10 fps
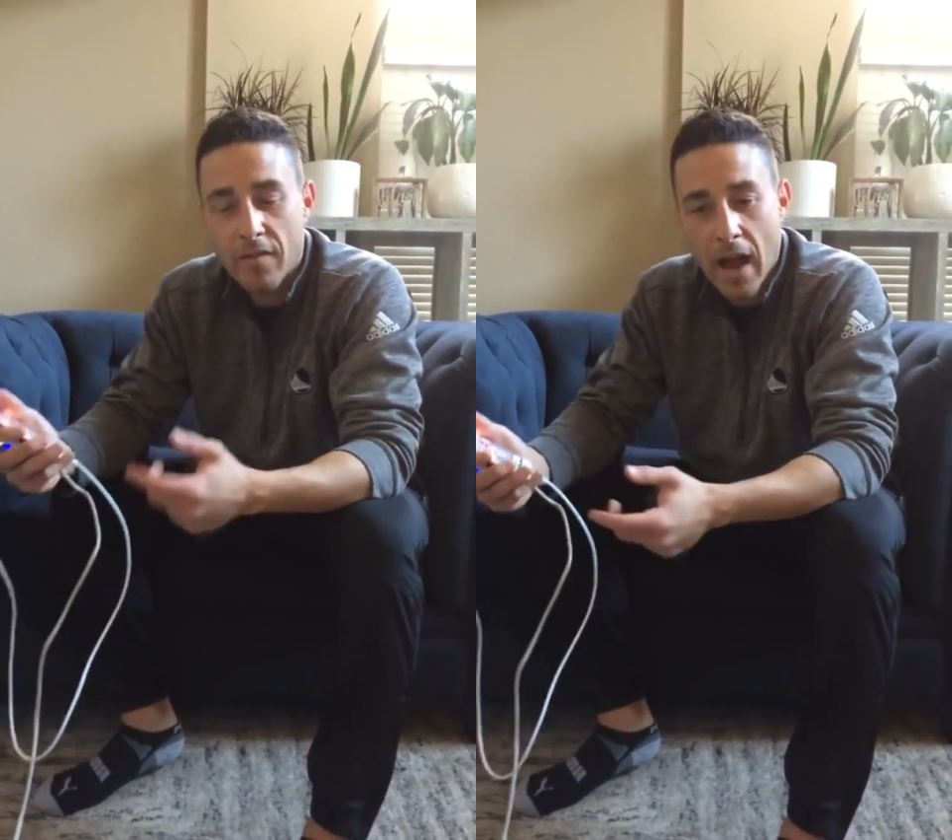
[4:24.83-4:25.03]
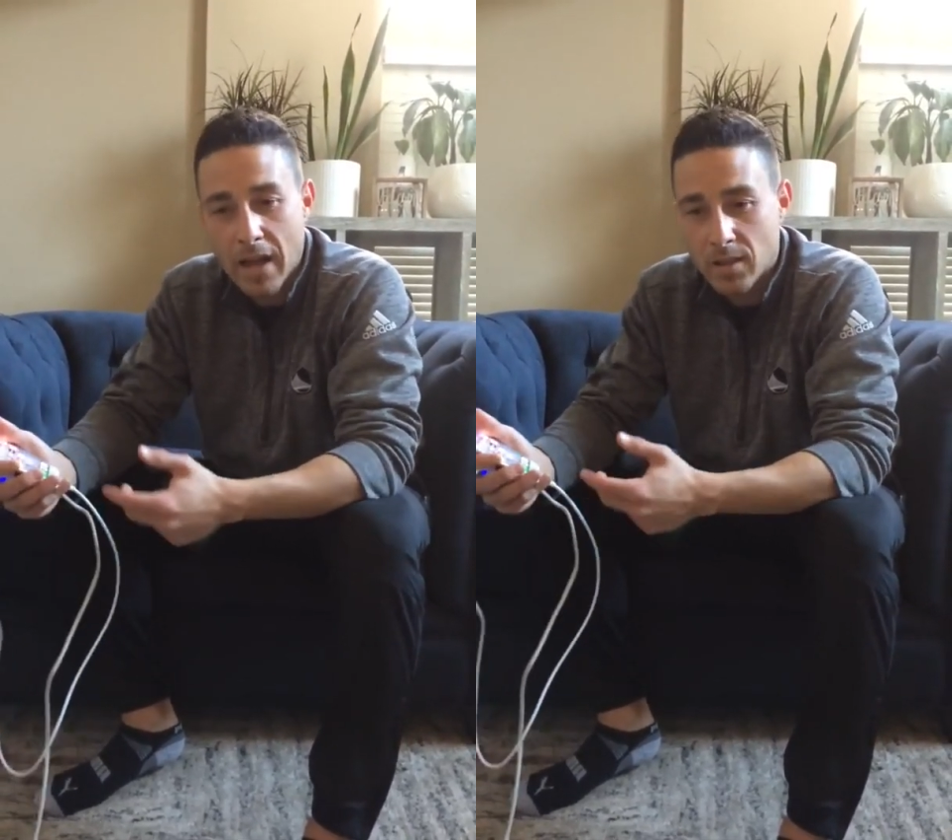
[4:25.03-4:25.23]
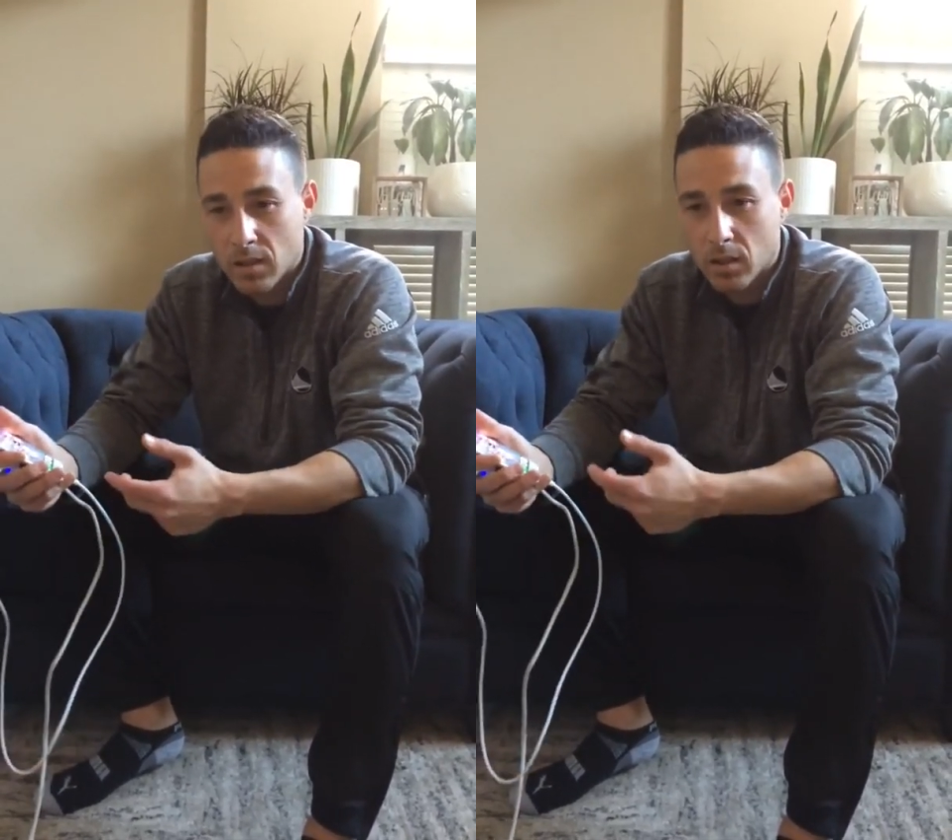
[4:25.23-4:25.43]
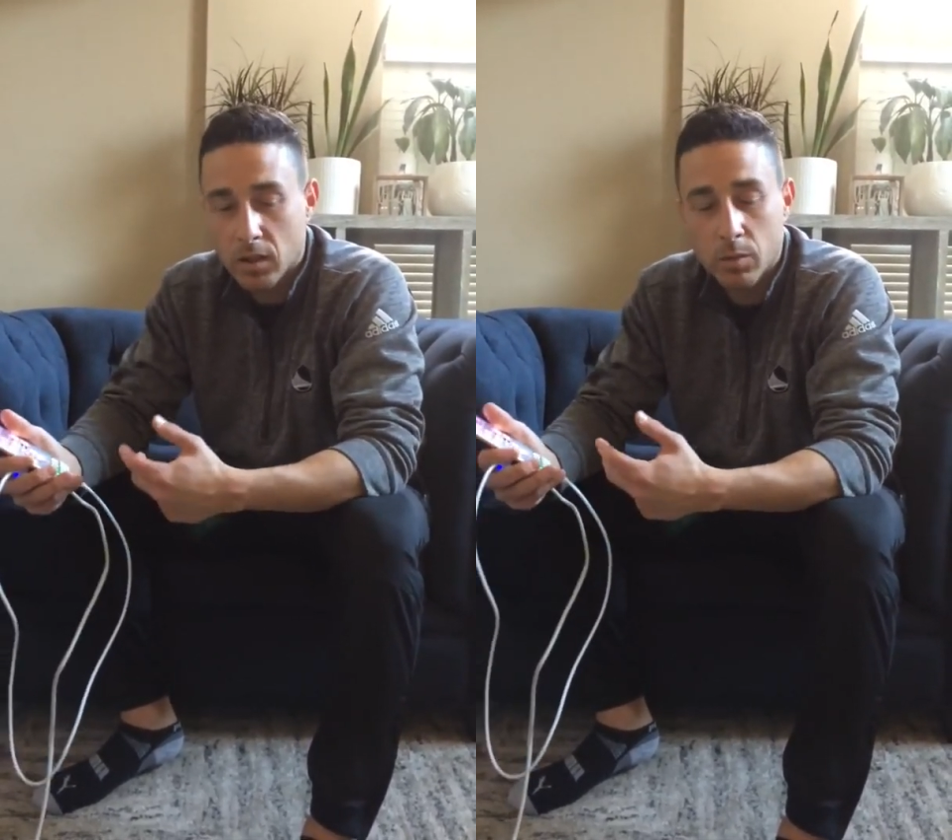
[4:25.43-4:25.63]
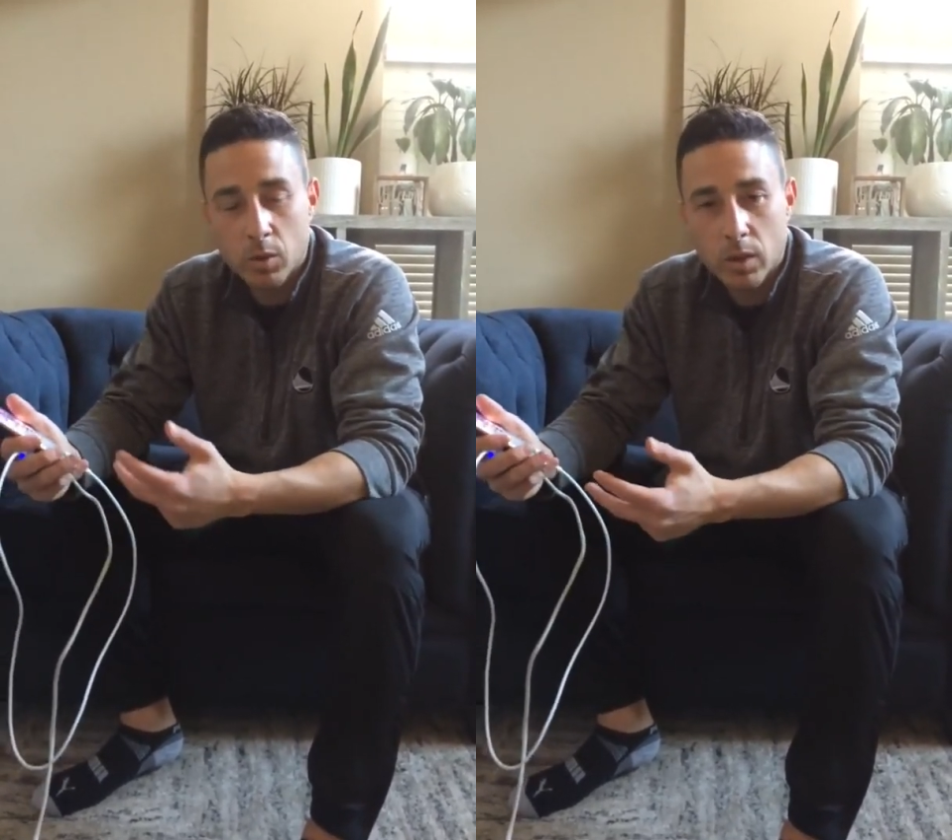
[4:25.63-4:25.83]

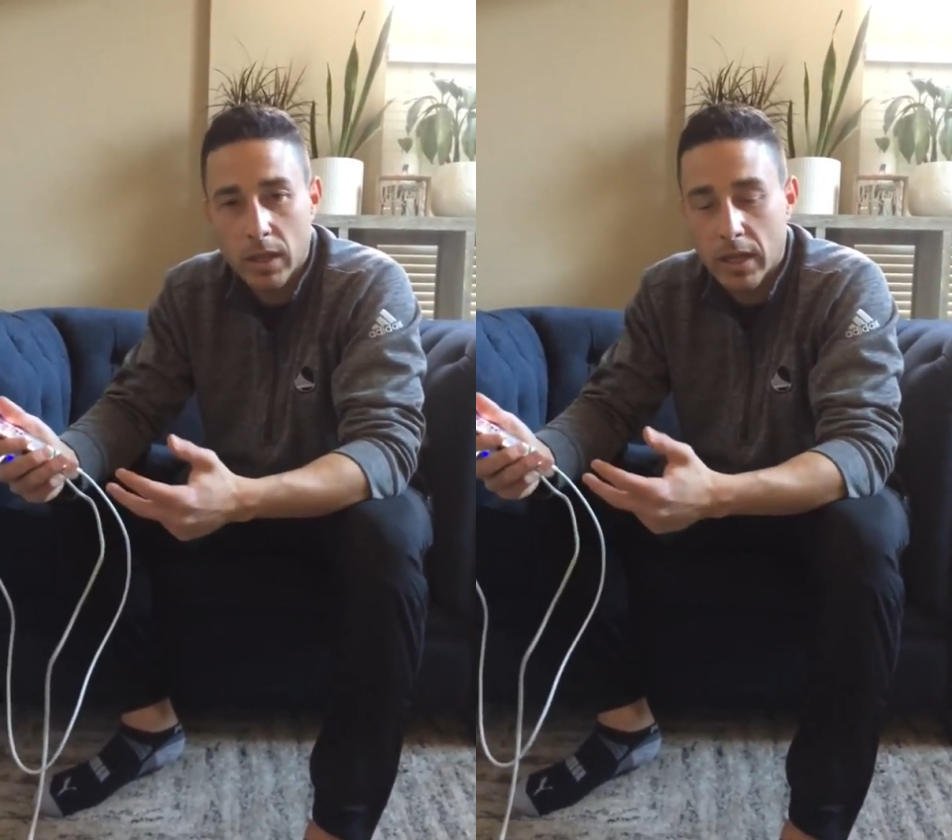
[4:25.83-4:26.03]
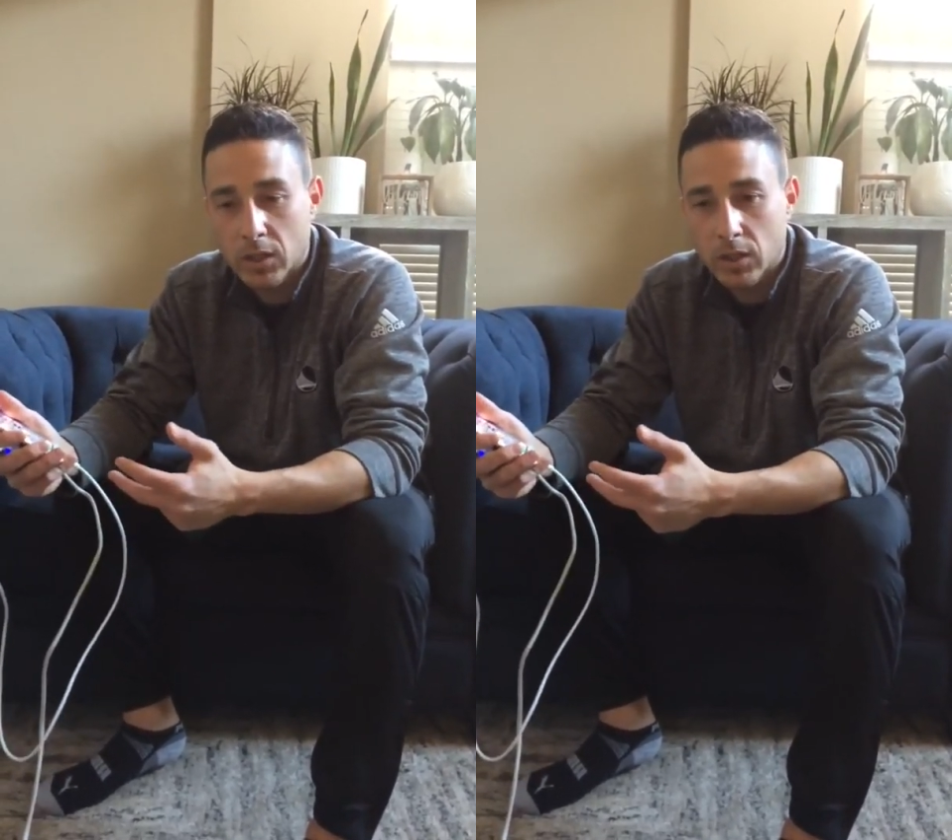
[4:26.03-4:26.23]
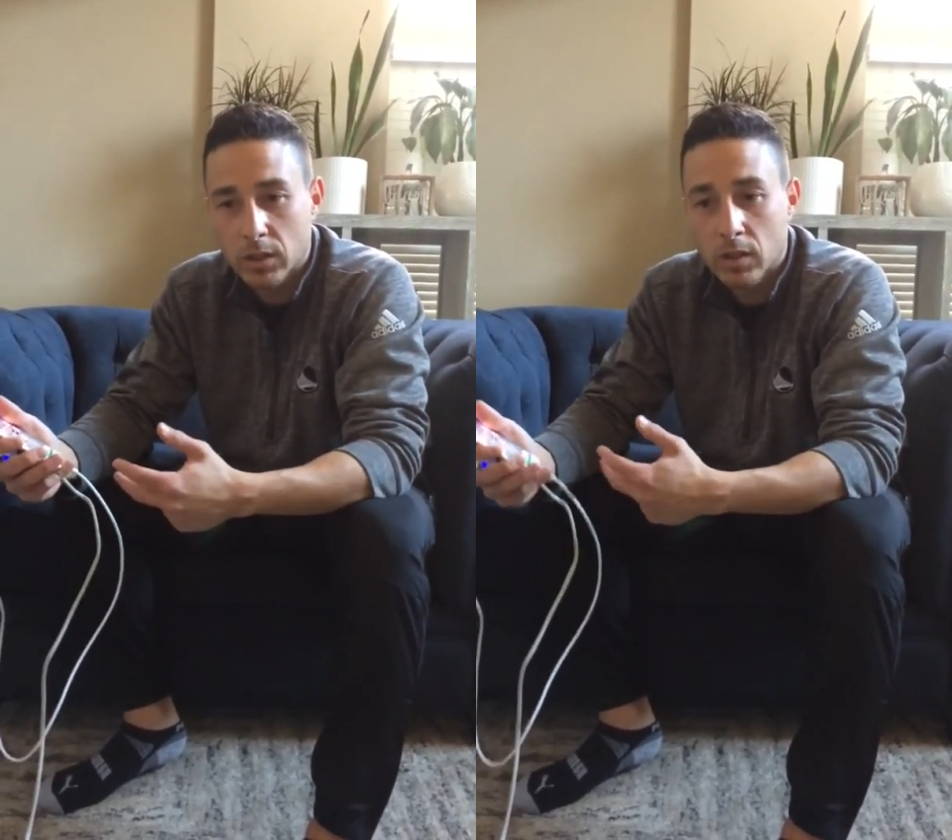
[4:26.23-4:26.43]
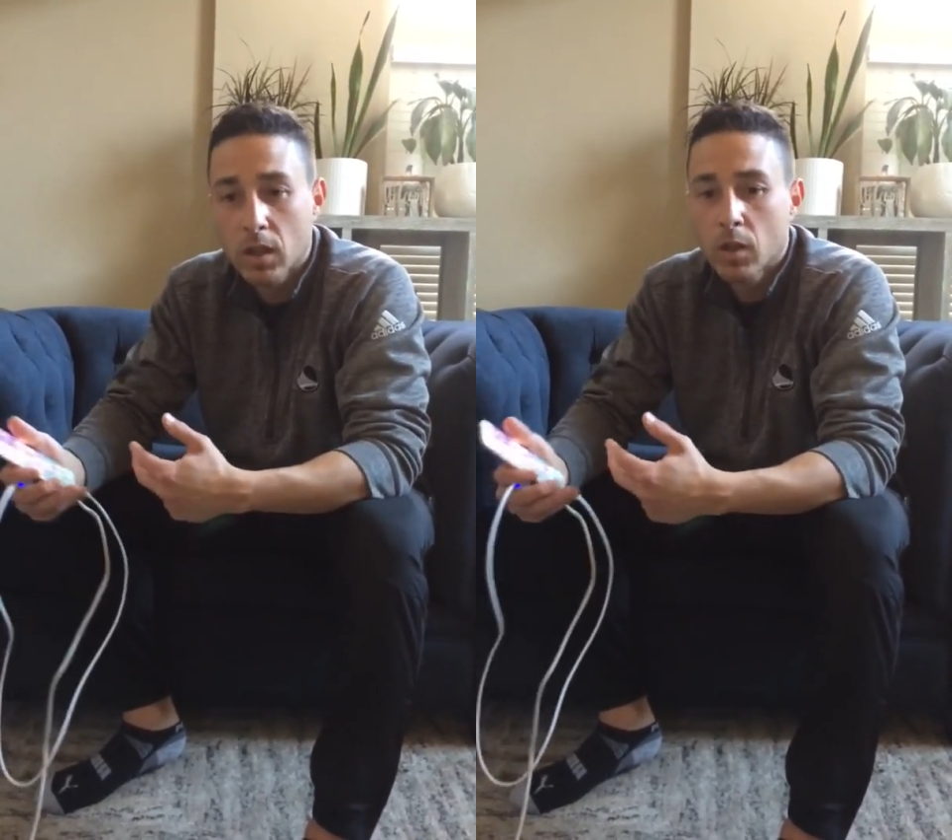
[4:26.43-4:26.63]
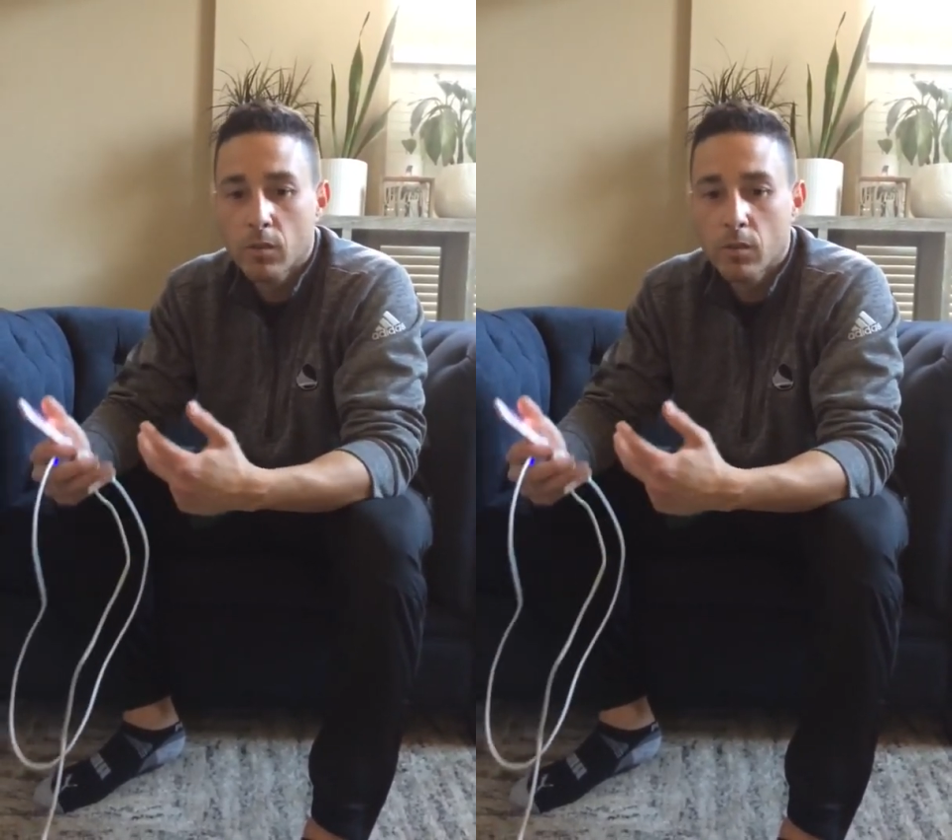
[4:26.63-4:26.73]
faster communication,